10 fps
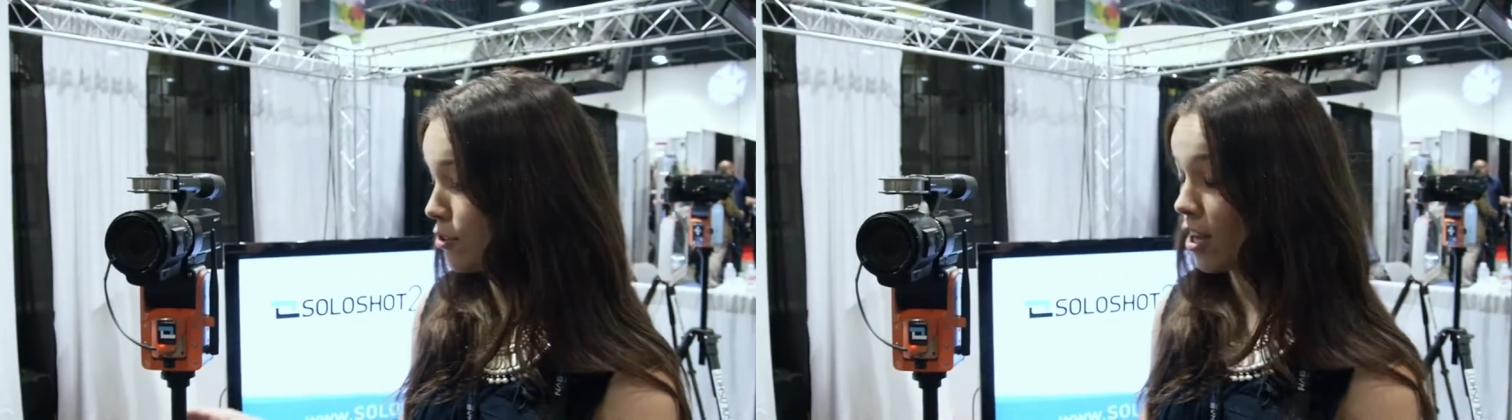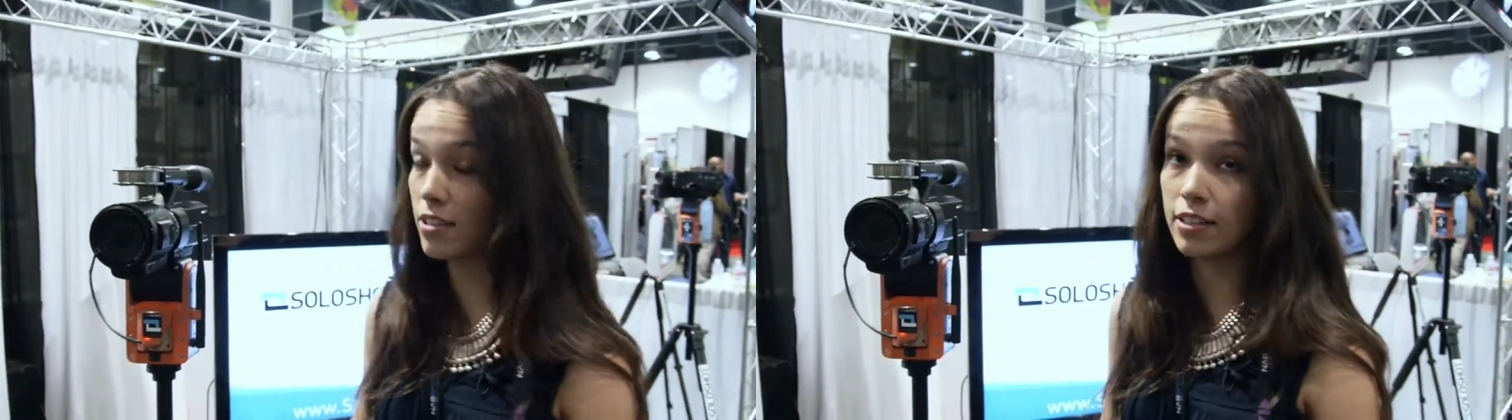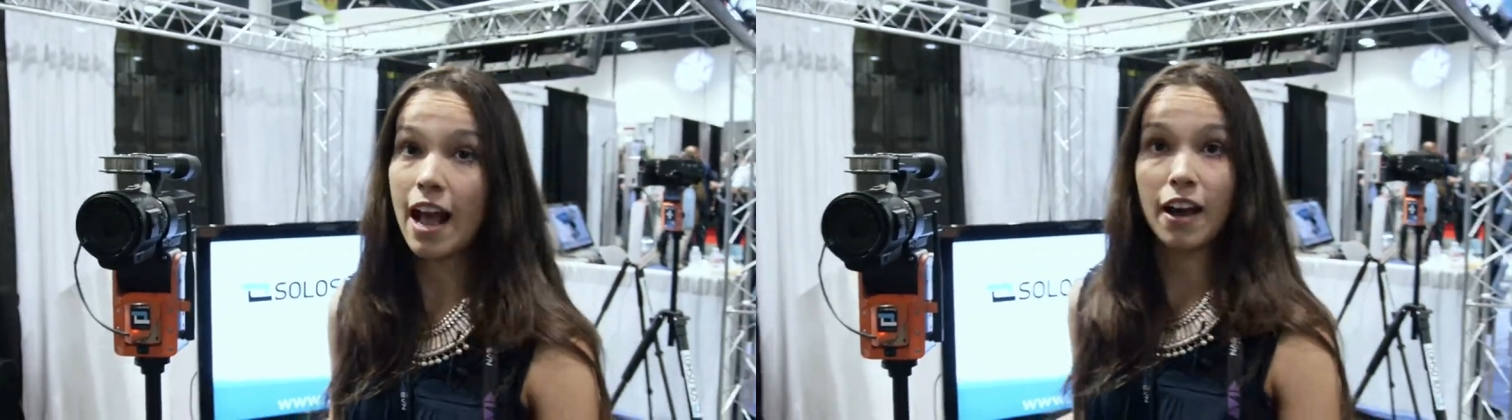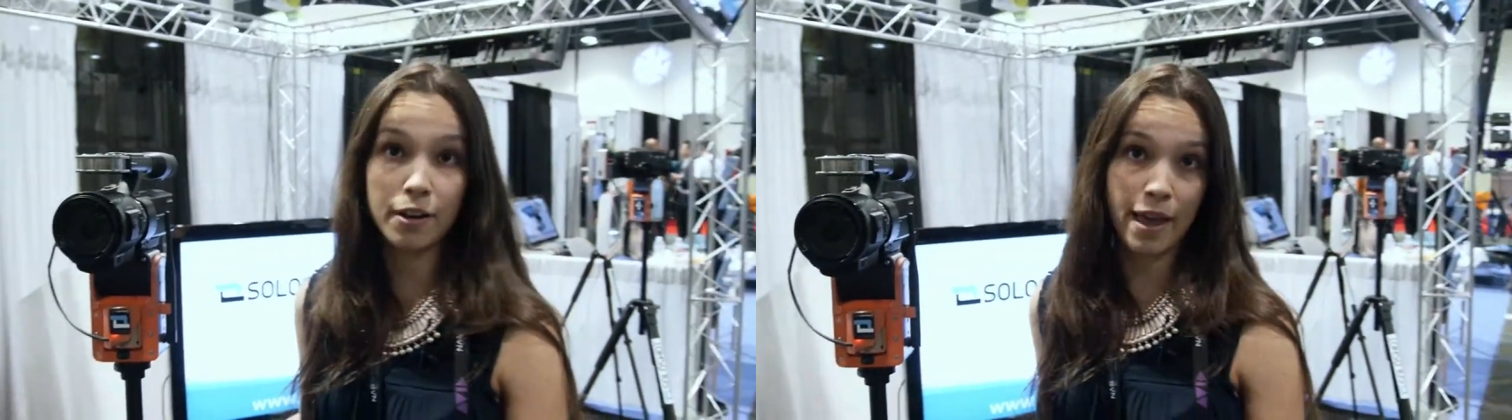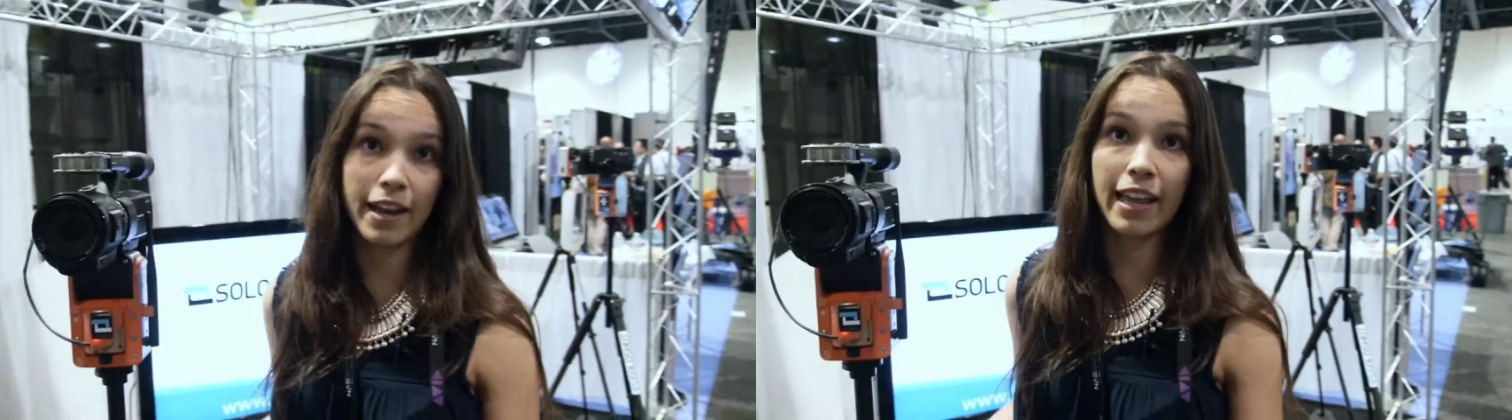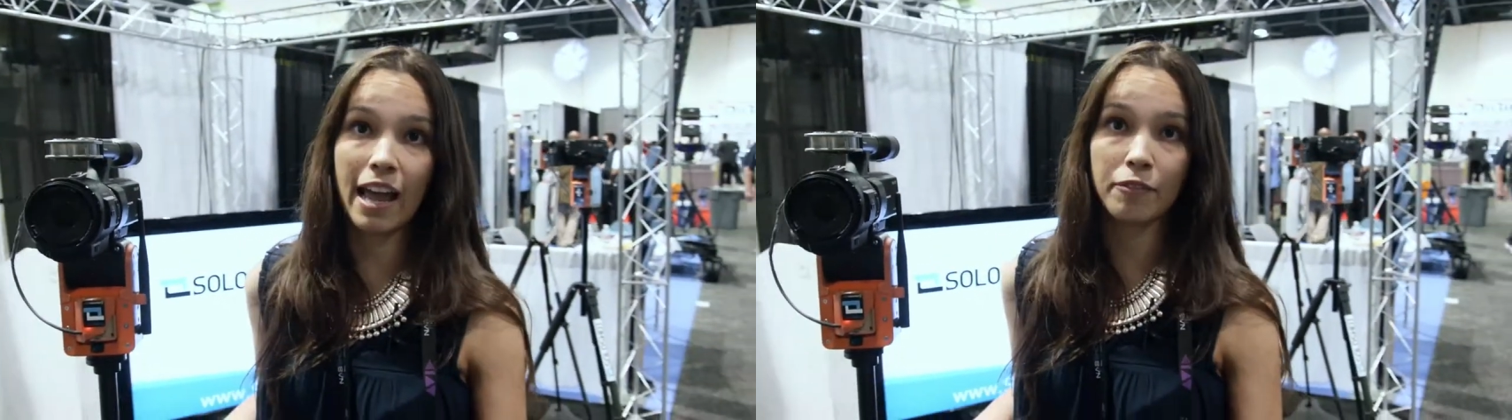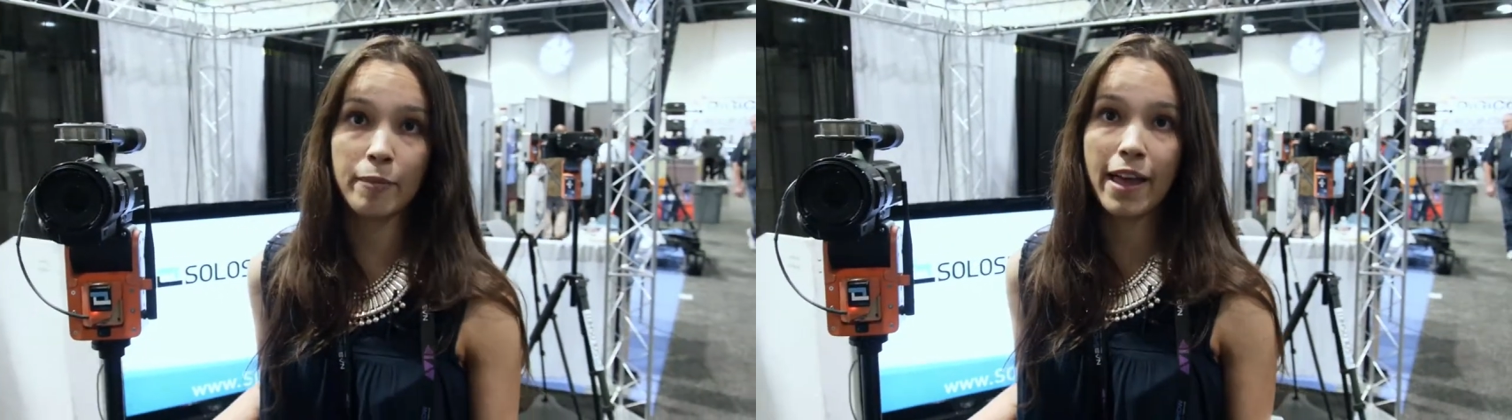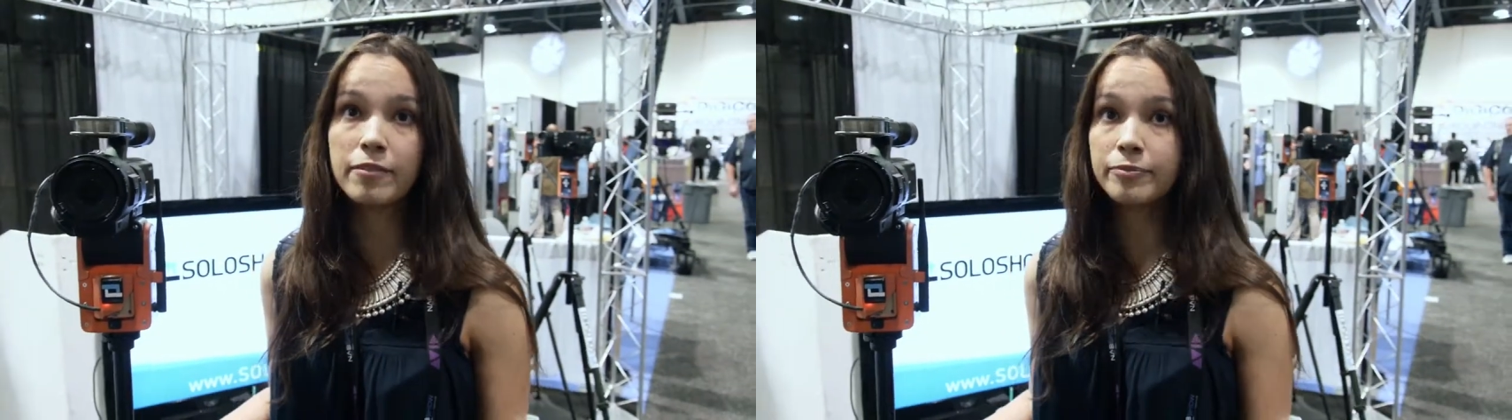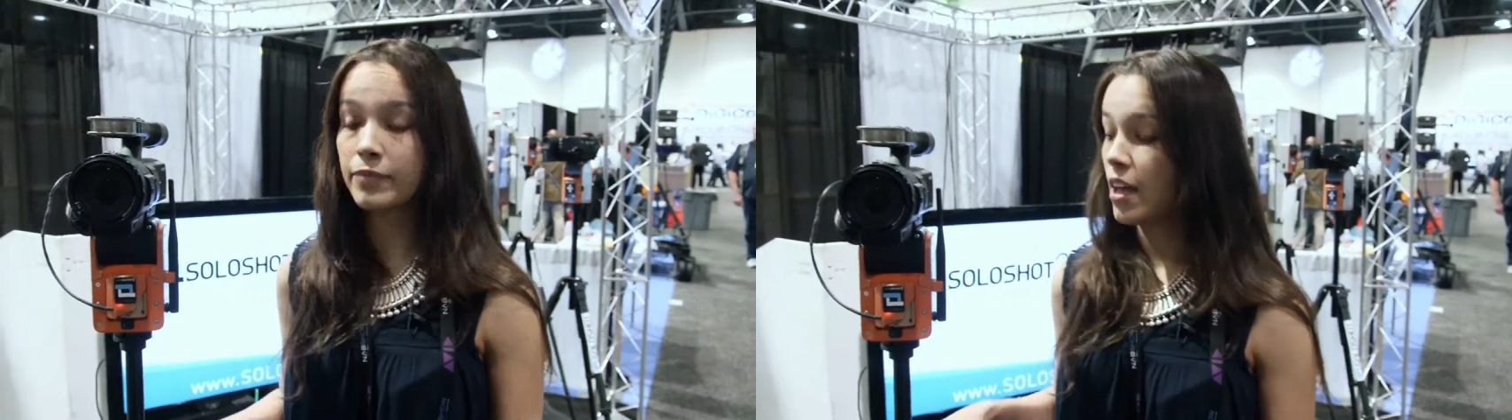SoloShot's an automatic cameraman.